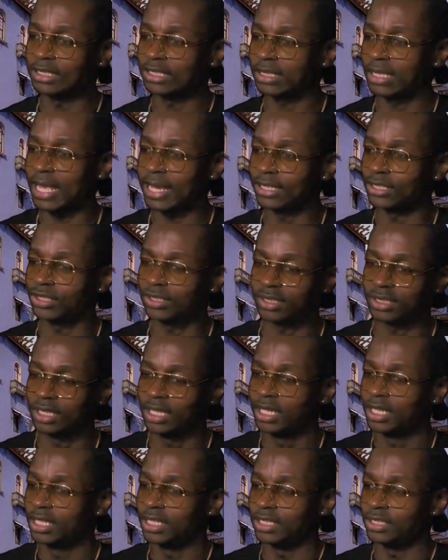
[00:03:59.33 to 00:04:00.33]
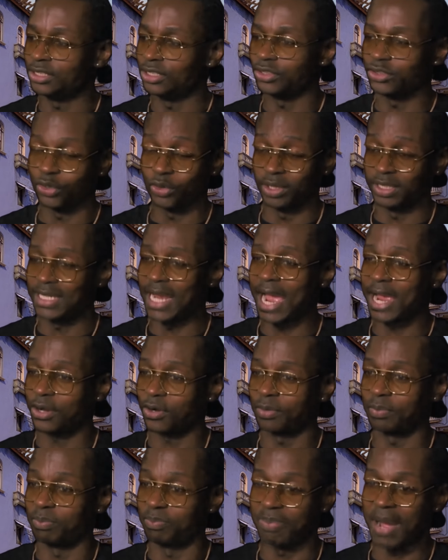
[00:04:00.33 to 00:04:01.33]
mm-hmm. like just, your
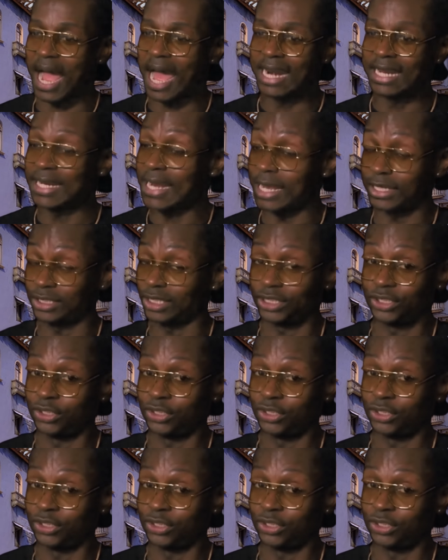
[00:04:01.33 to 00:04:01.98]
entire body, not just